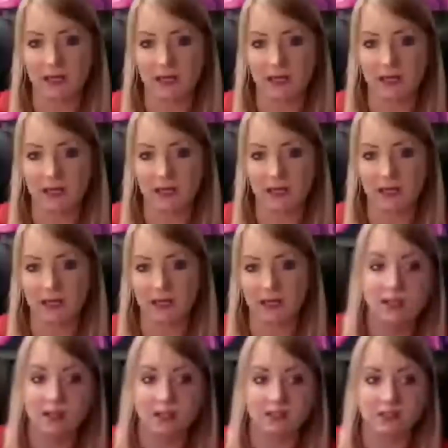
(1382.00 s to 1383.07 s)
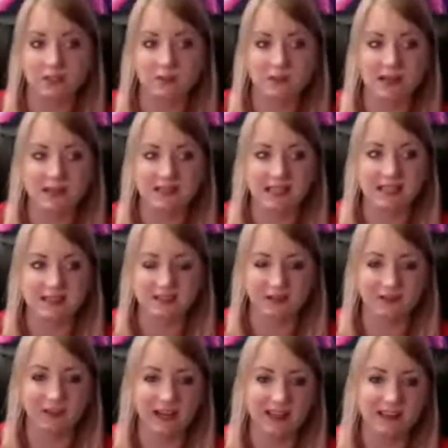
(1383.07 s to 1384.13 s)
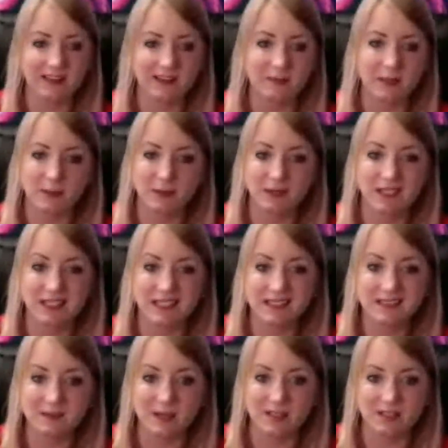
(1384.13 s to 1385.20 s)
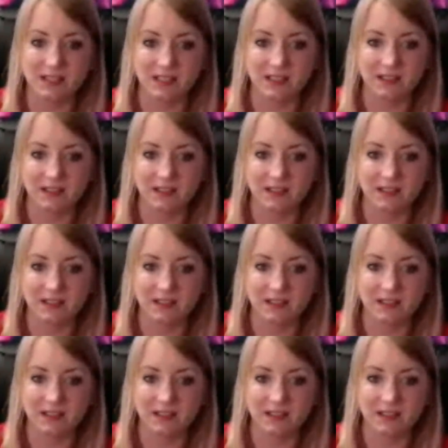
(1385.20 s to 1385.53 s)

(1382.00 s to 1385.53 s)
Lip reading: That's good. Because sometimes that's the fire that people need to actually